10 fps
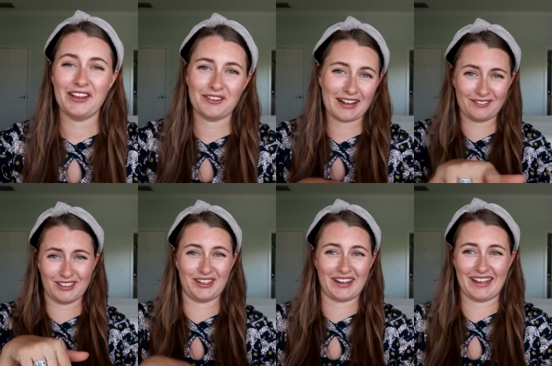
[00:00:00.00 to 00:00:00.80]
You'll have to
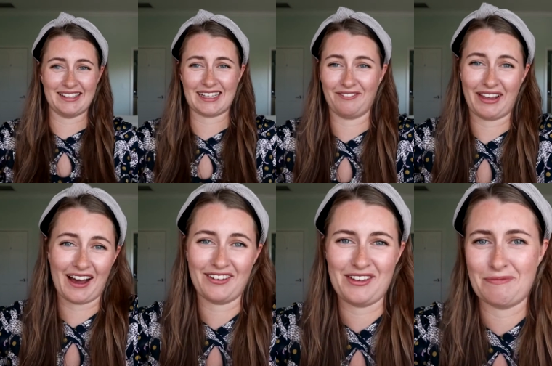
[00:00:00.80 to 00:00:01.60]
look at it and tell me
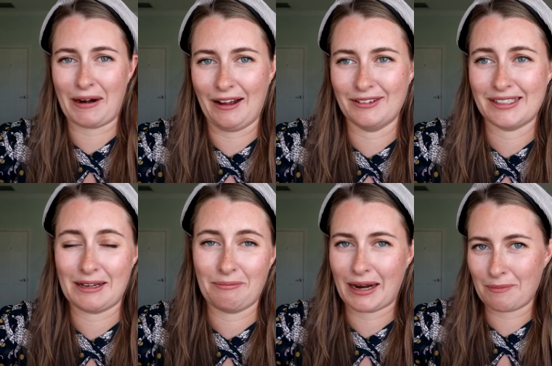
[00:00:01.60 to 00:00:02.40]
how you pronounce
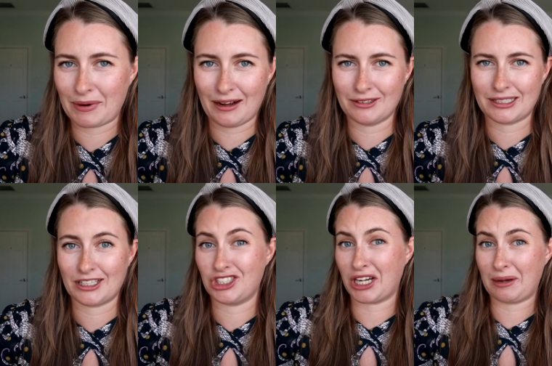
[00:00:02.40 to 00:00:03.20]
it, but I pronounce
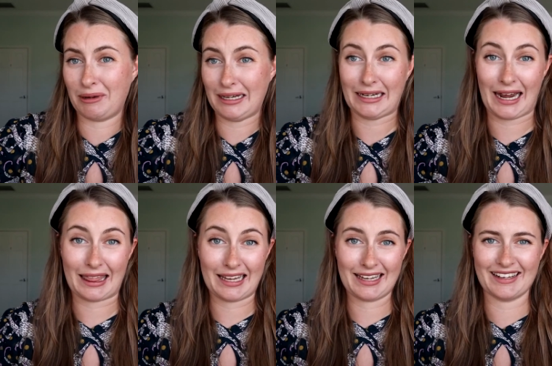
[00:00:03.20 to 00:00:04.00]
it Chicama, I
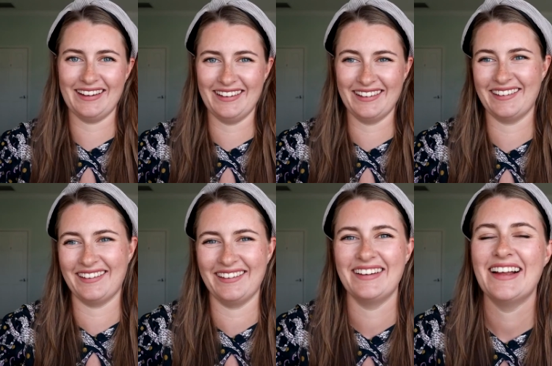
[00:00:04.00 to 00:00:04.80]
think.
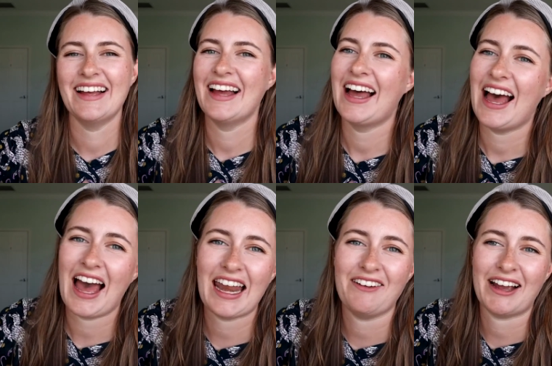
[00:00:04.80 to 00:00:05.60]

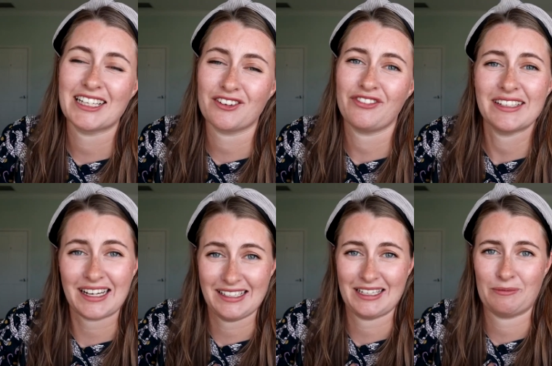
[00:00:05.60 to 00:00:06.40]
Anyway, it's a
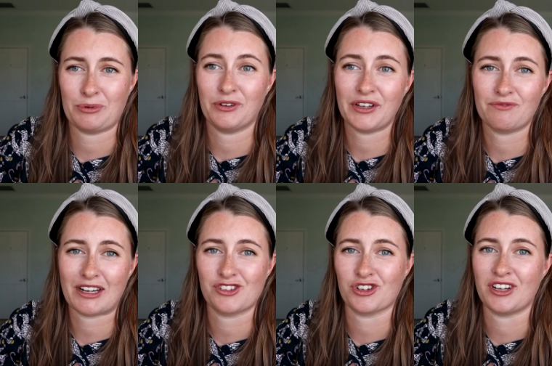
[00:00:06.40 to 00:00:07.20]
fantastic Peruvian
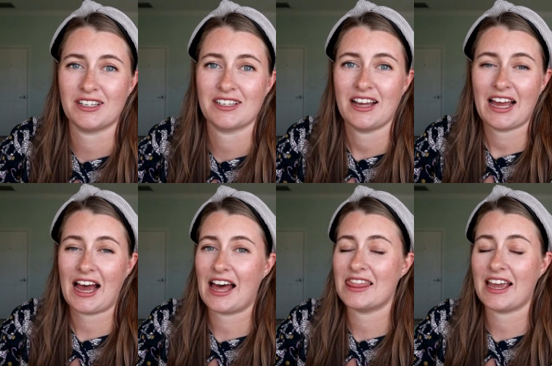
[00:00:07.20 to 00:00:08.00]
restaurant,
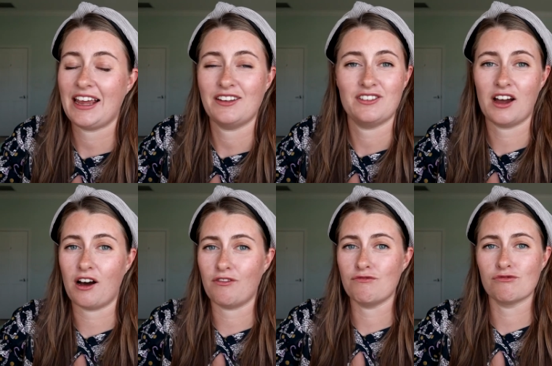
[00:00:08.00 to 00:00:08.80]
and they
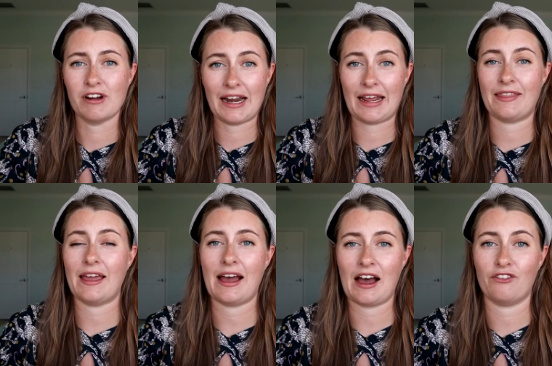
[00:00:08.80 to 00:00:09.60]

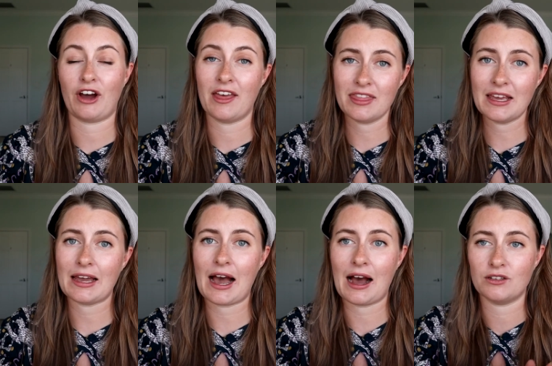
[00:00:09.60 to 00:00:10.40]
have, I
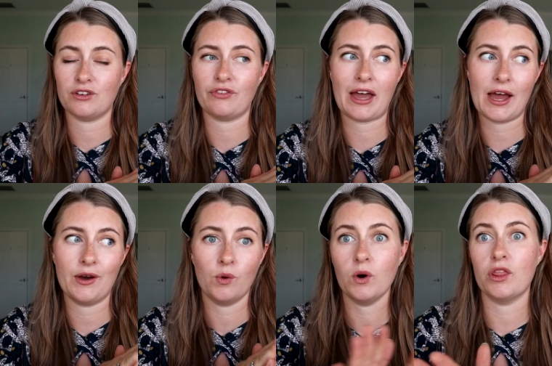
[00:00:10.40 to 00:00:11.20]
think, out of
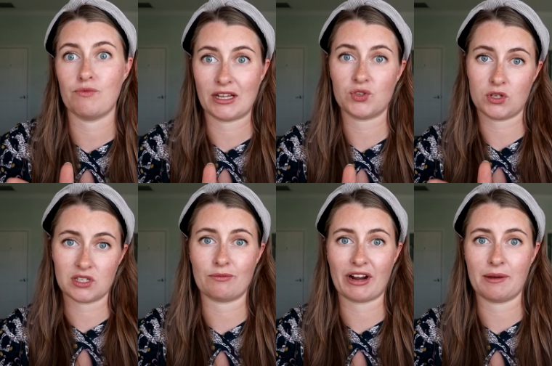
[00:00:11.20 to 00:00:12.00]
all of the
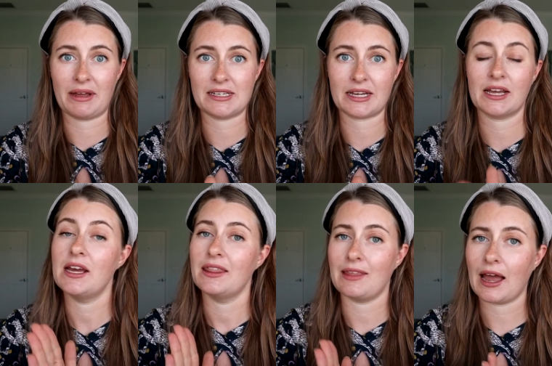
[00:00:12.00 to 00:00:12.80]
restaurants I'm recommending,
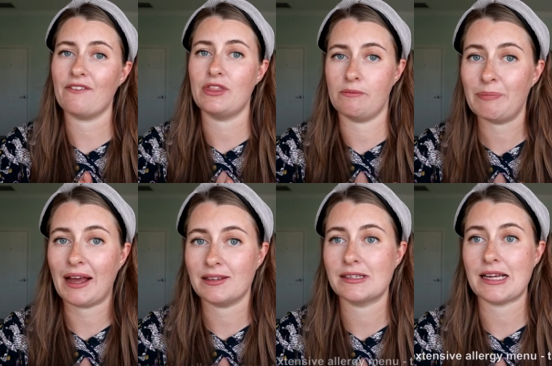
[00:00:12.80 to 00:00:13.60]
they have the
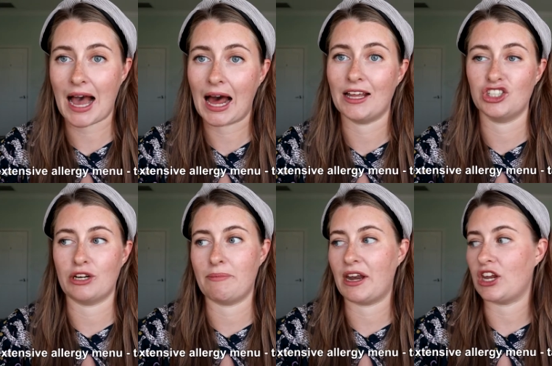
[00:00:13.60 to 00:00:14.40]
best
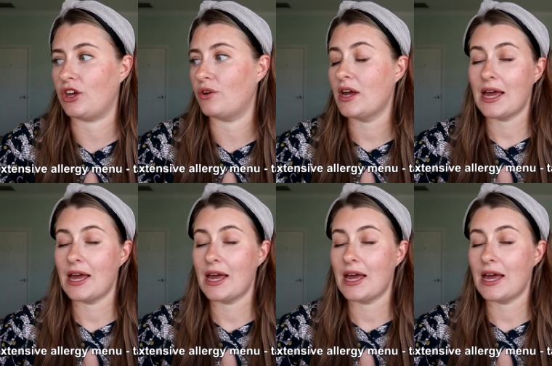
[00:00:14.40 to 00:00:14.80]
allergen menu.